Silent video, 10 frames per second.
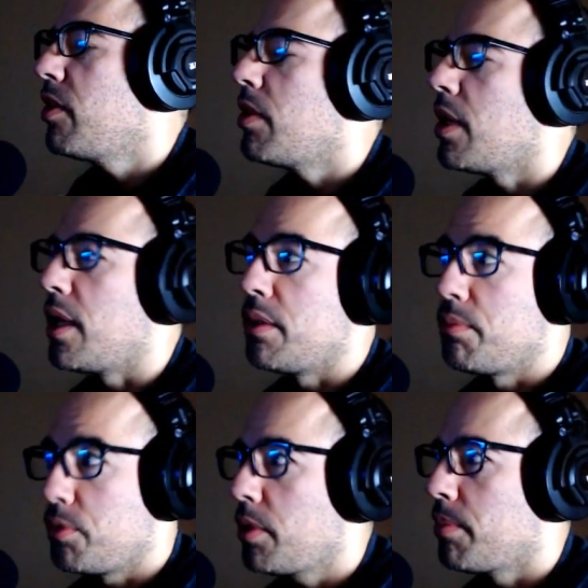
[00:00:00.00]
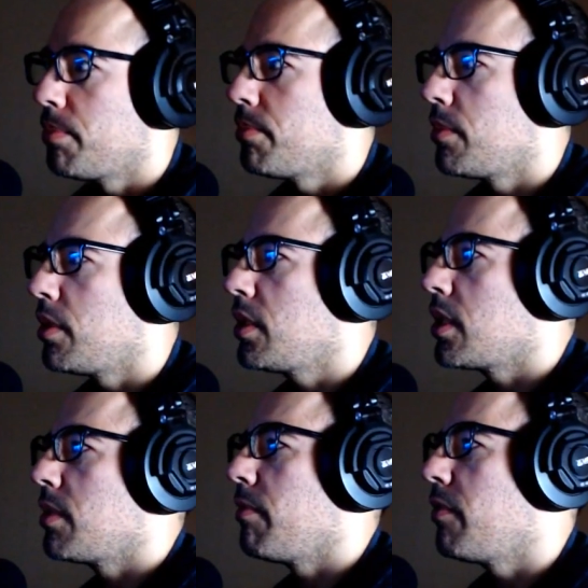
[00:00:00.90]
Sure. I'll take some info.
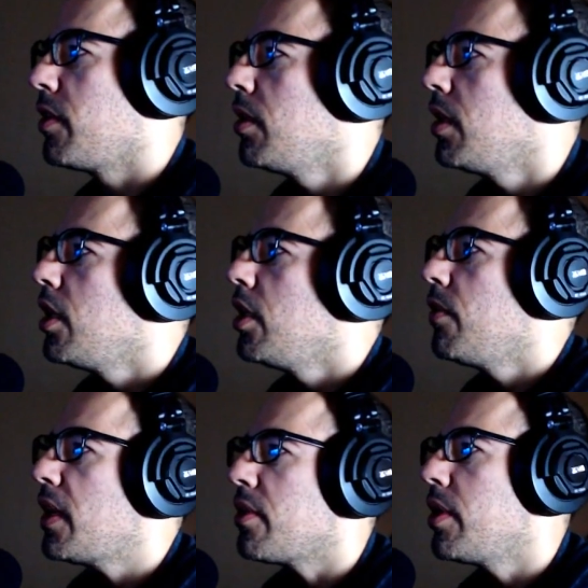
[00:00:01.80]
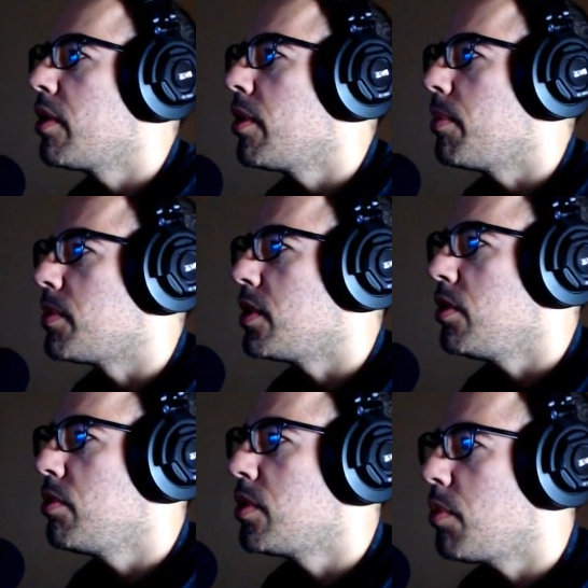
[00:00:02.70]
You'll fight in 3 groups. Use the
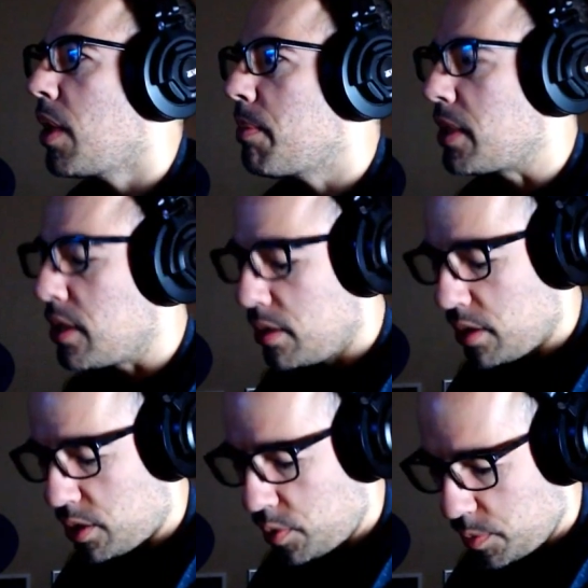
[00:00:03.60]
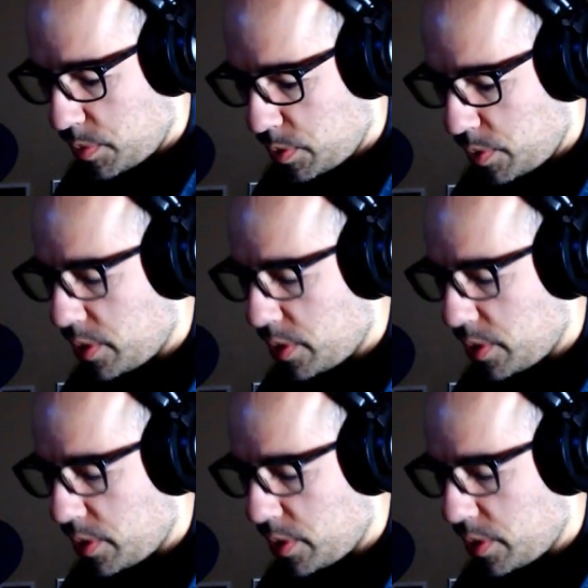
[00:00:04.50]
Y button to switch between them.